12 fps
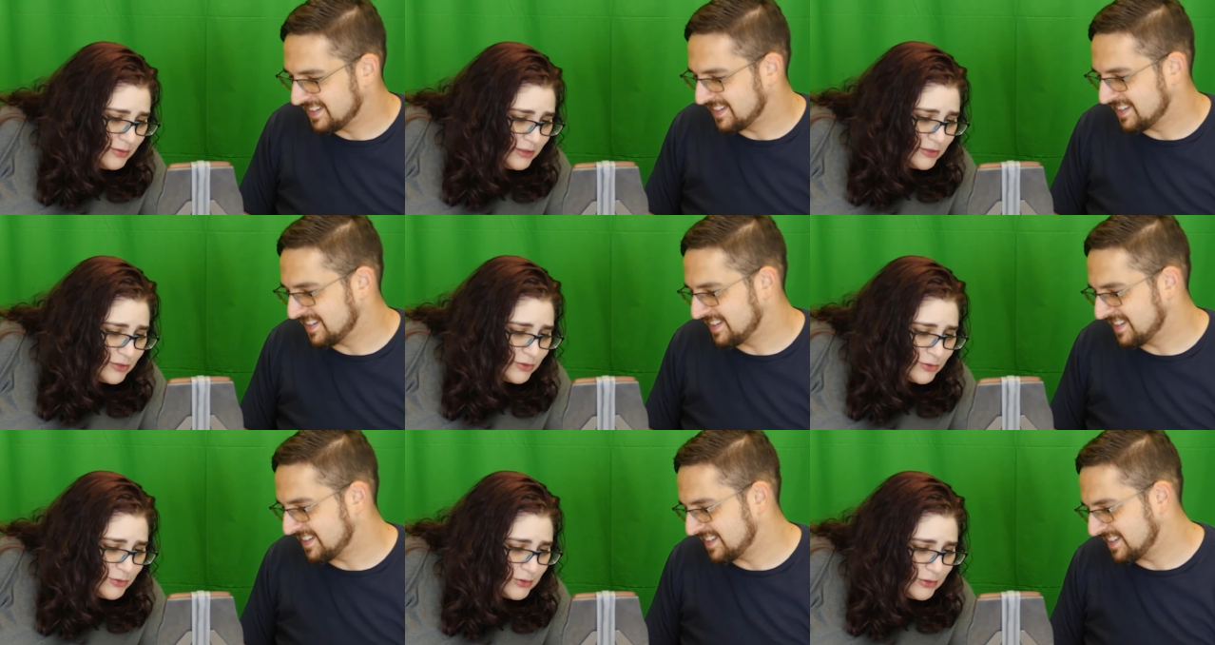Speaker 1: he's
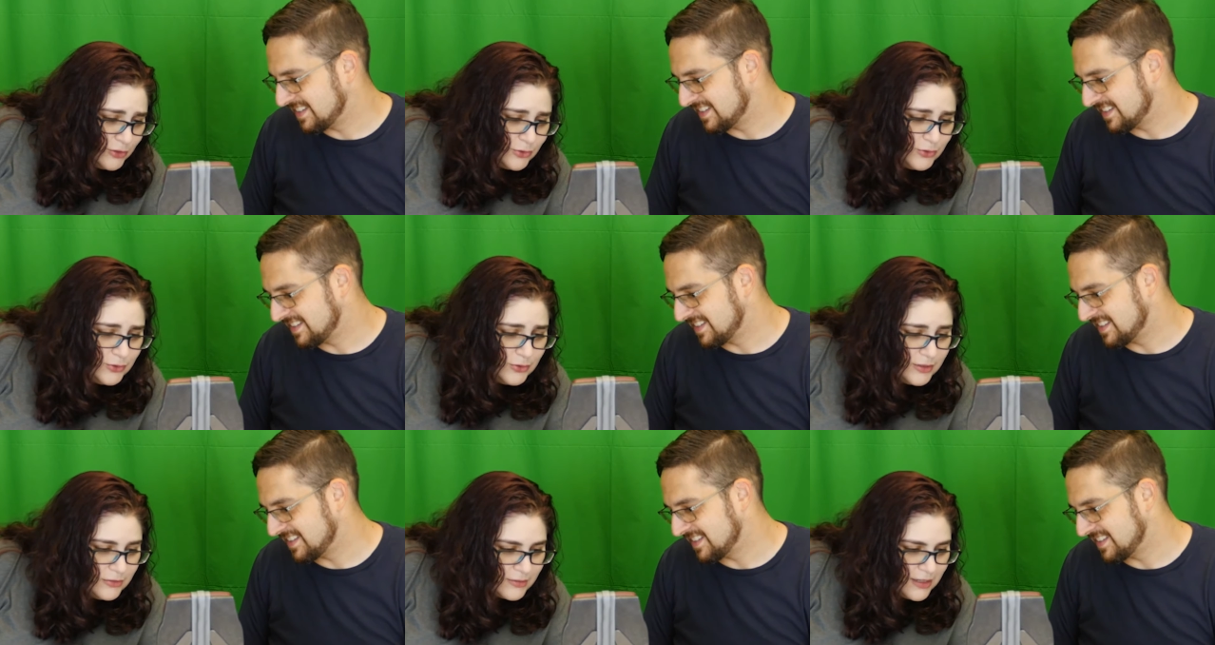so cute.
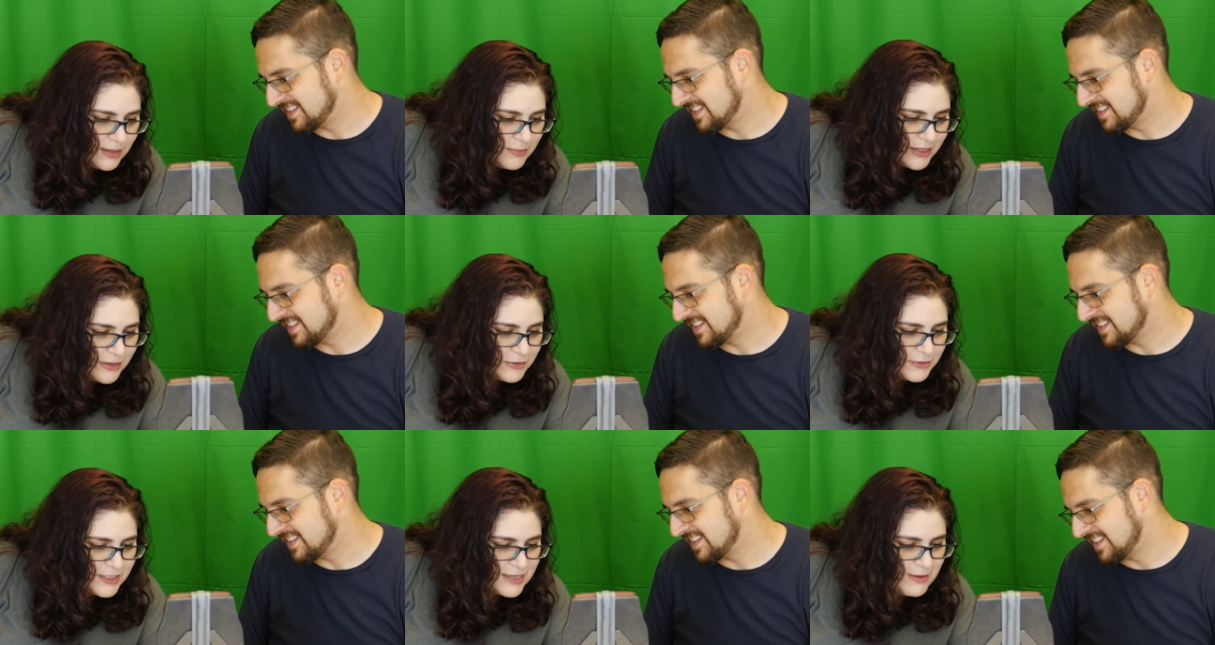Oh god, I'm like gonna
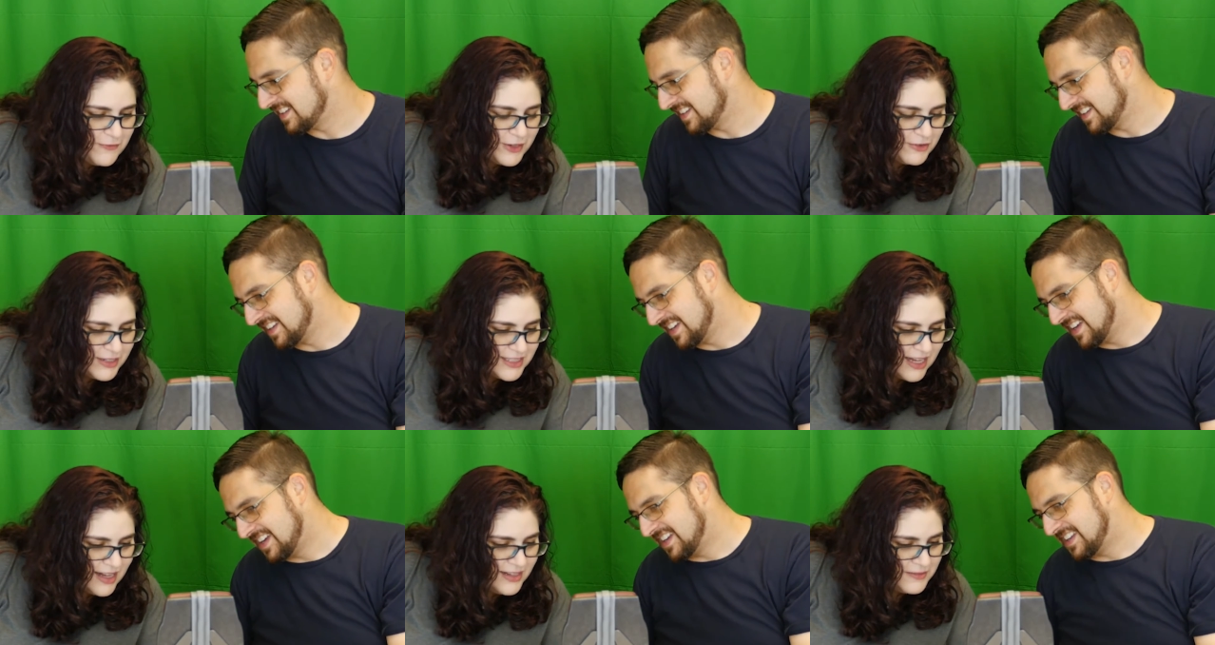stick my finger in his
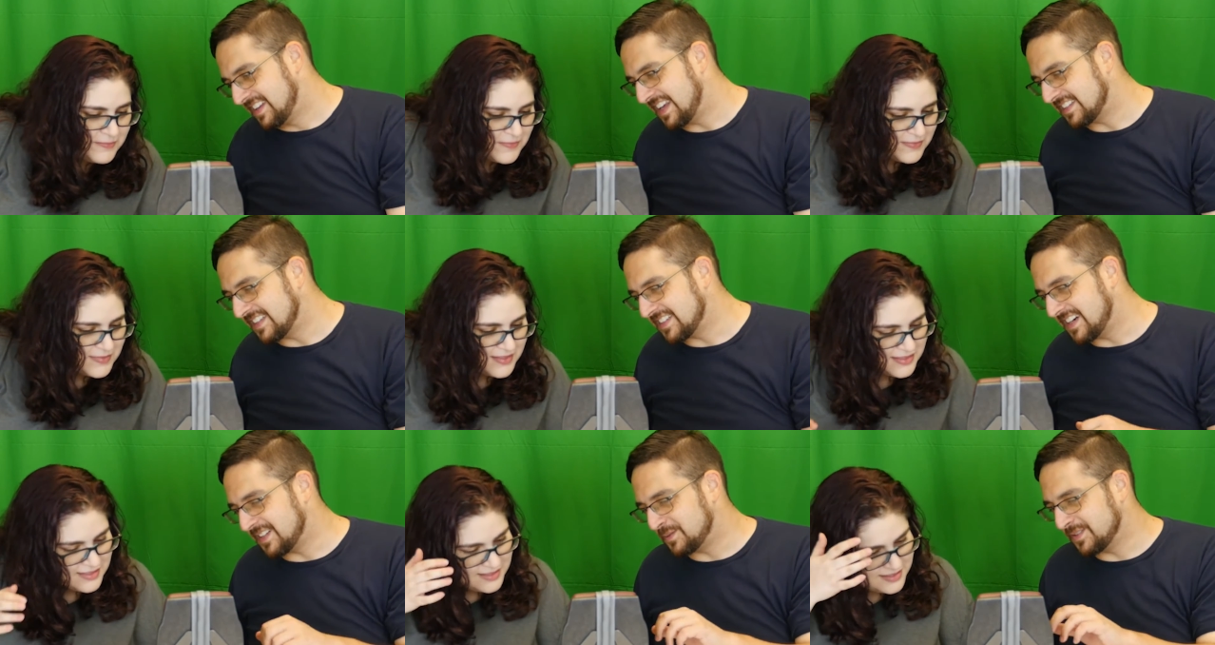eye.
Speaker 2: Yes, that's
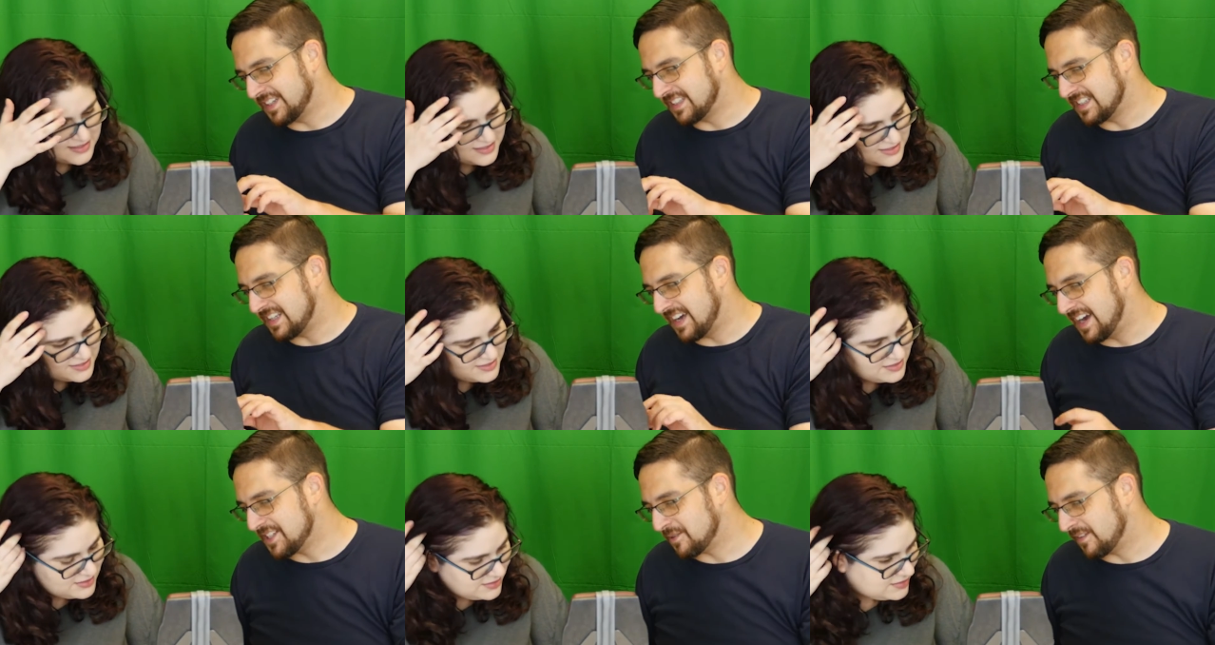kind of the cool thing is the
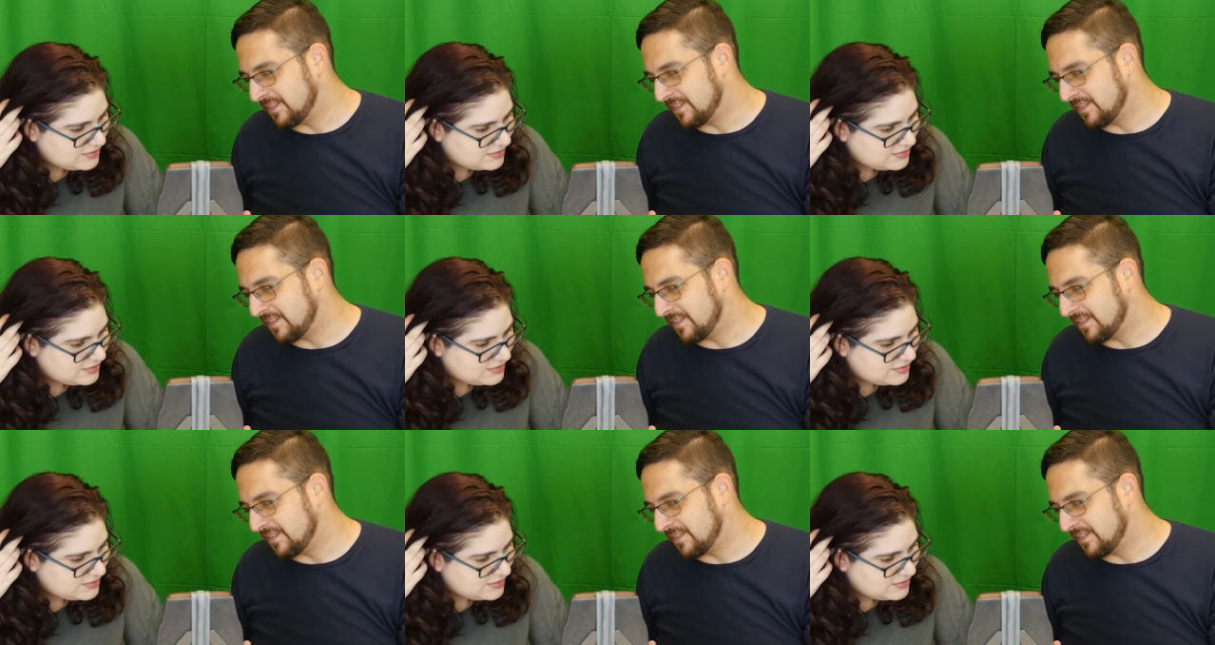eyes are